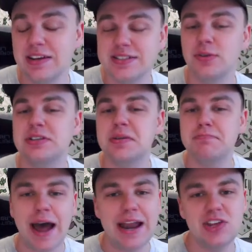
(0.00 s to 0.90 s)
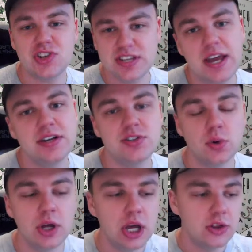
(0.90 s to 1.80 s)
You still need to manage a tenant.
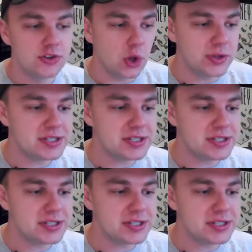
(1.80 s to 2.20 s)
So there's all these